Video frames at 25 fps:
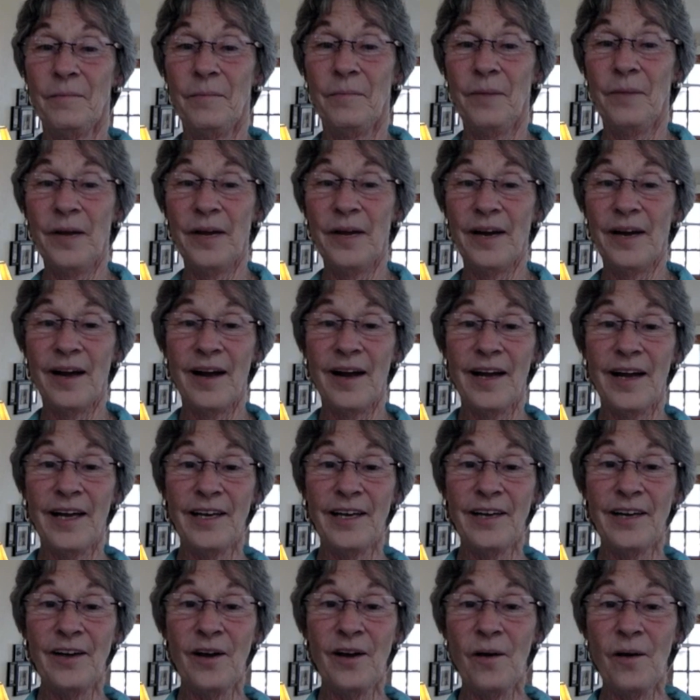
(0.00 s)
but I
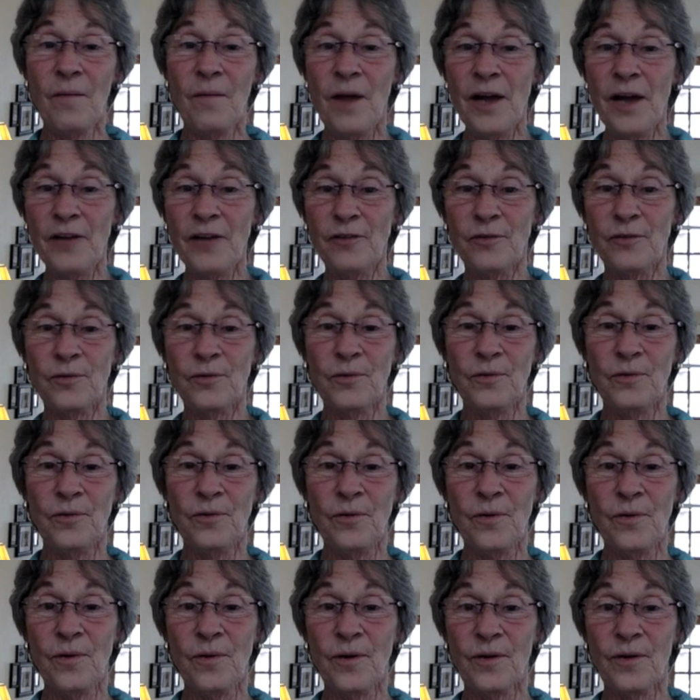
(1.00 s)
know my true
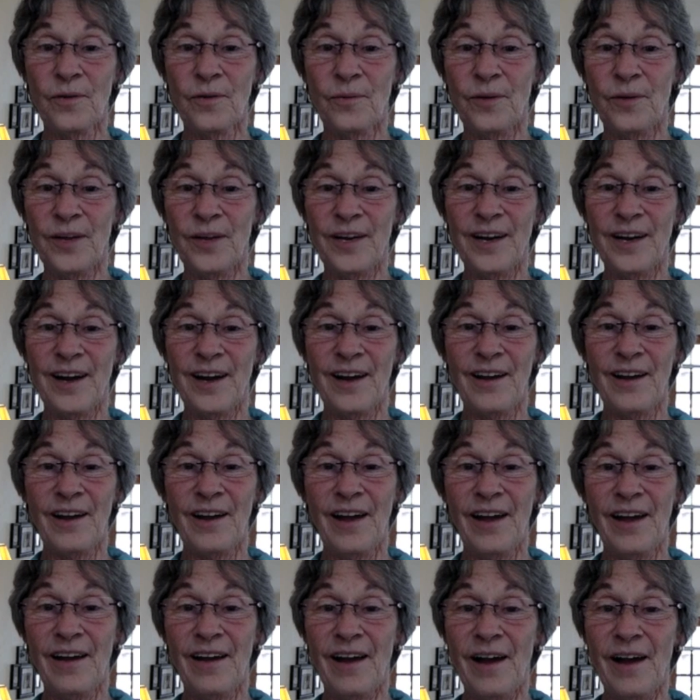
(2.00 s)
north when I
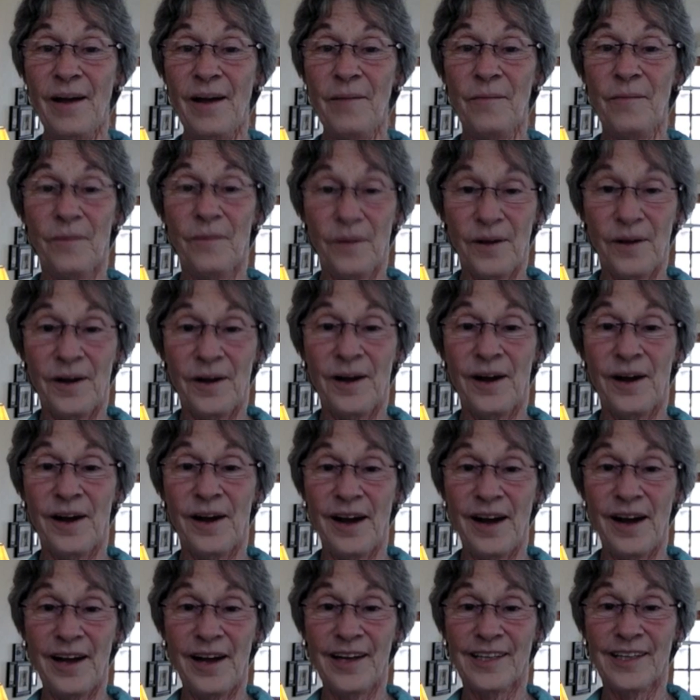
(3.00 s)

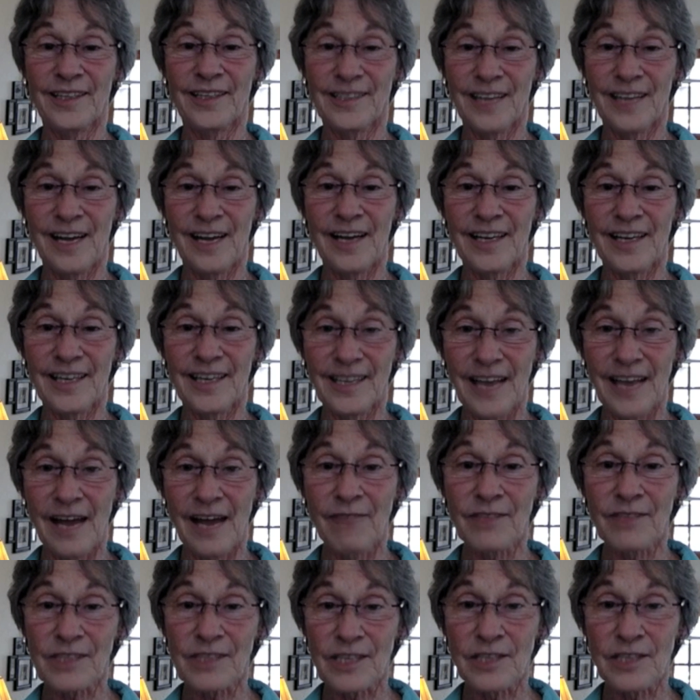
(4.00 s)
can
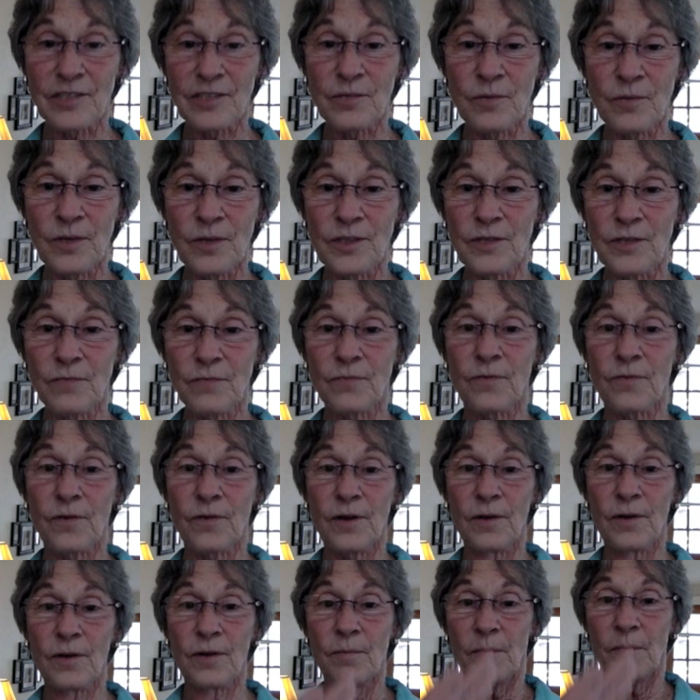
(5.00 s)
have a sense of what's in
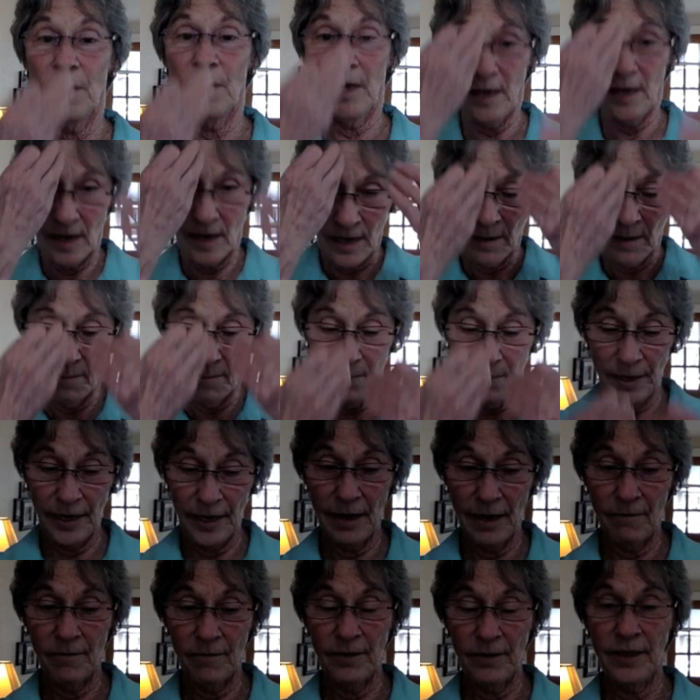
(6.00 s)
front of me, but
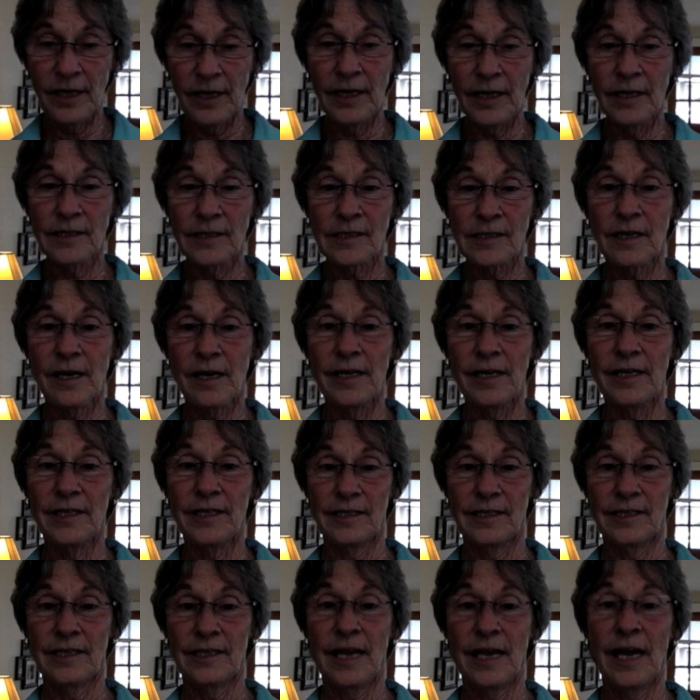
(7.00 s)
everything
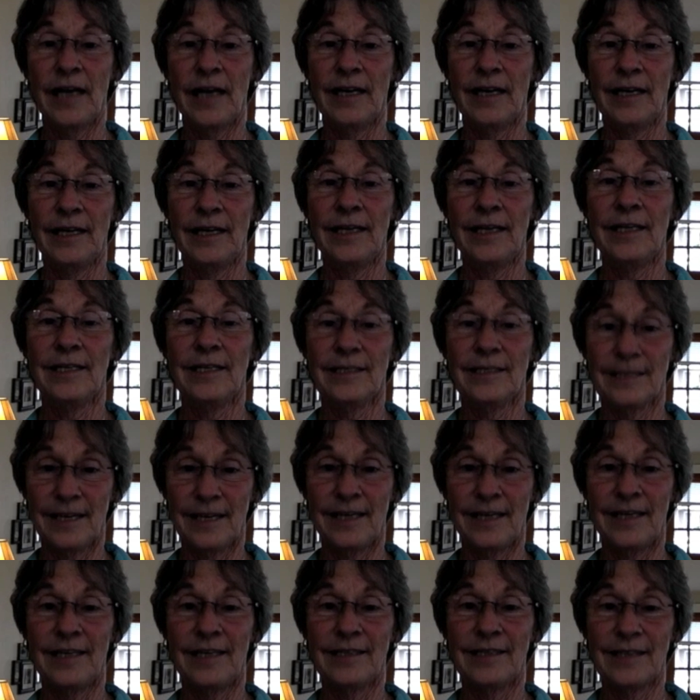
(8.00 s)
inside is at
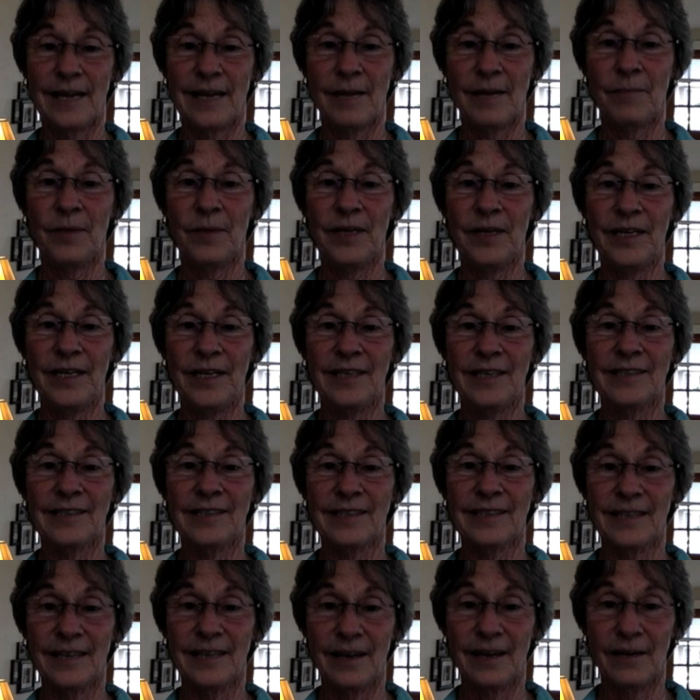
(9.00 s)
ease and it's at
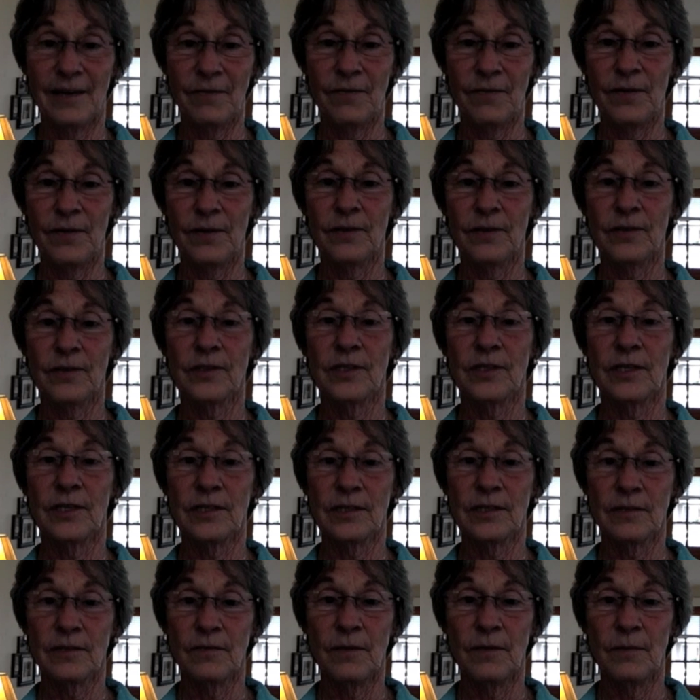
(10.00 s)
peace, and I feel a
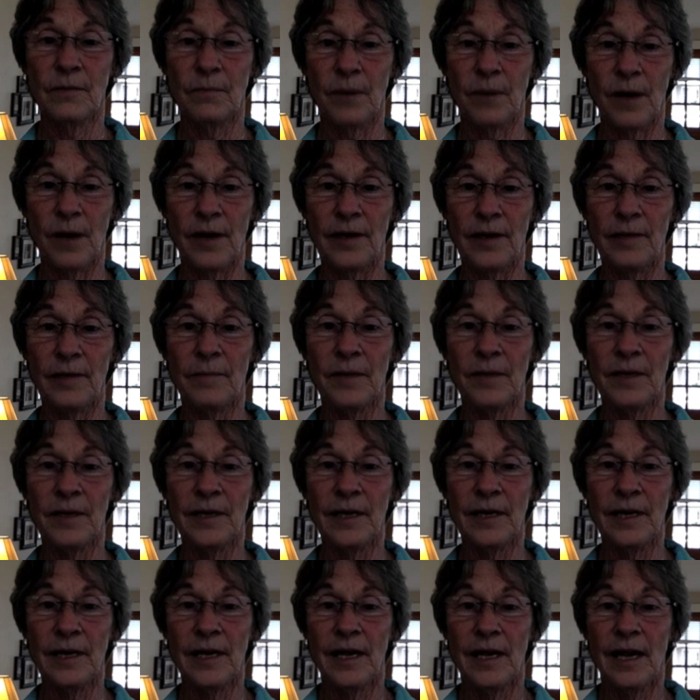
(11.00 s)
sense of
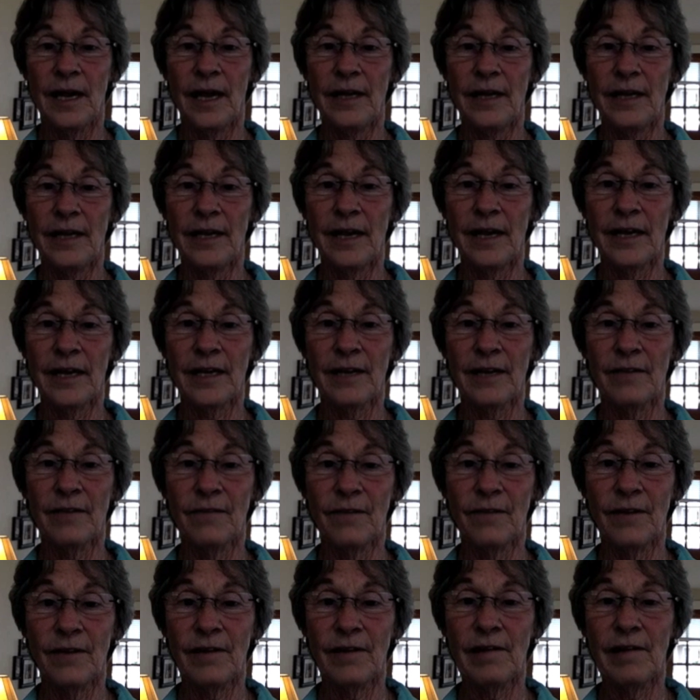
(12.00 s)
embodiment. And then I
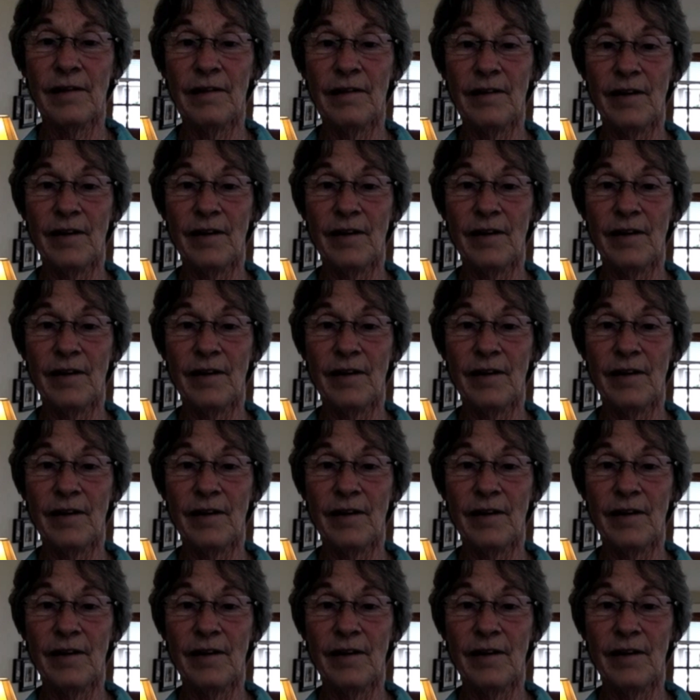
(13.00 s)
can,